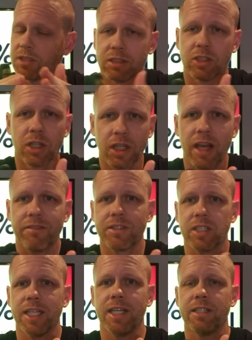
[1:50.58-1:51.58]
you're going to have
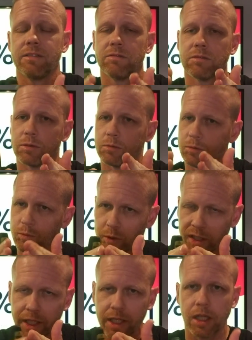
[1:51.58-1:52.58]
to get
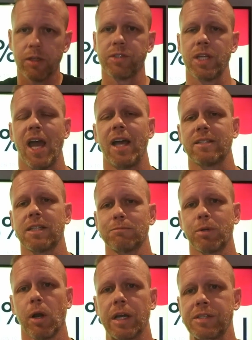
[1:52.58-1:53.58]
really close to asking
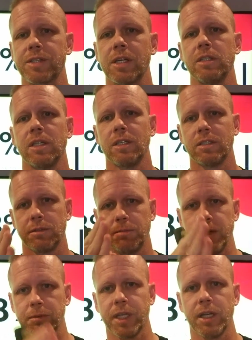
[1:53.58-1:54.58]
price to be
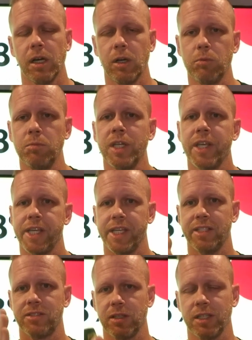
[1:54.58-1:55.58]
able to get a home
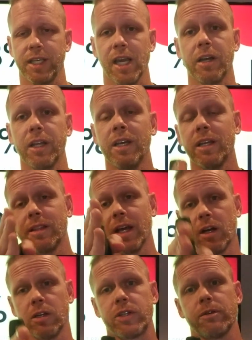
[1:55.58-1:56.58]
in Saline County. That
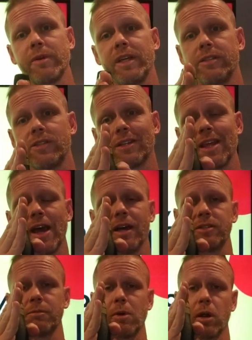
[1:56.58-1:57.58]
also means that the
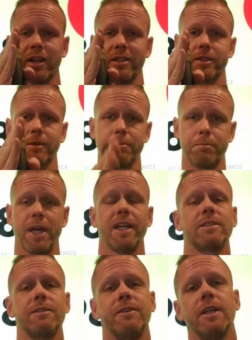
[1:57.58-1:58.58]
housing market is
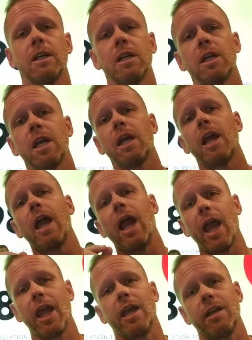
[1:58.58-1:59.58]
competitive here
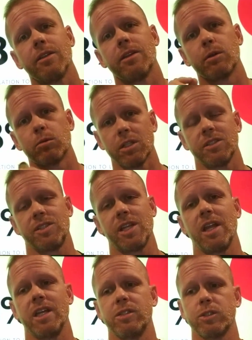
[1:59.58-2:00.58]
and that real
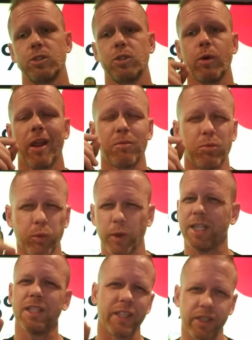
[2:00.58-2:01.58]
estate agents do a
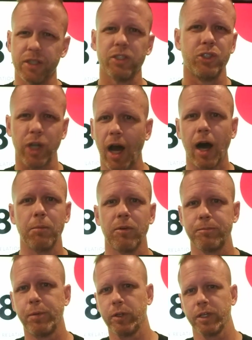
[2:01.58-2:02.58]
really good job
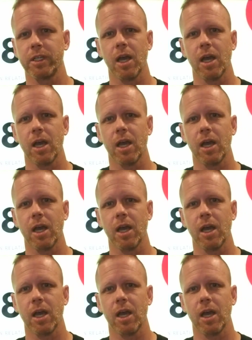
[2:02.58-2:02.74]
of pulling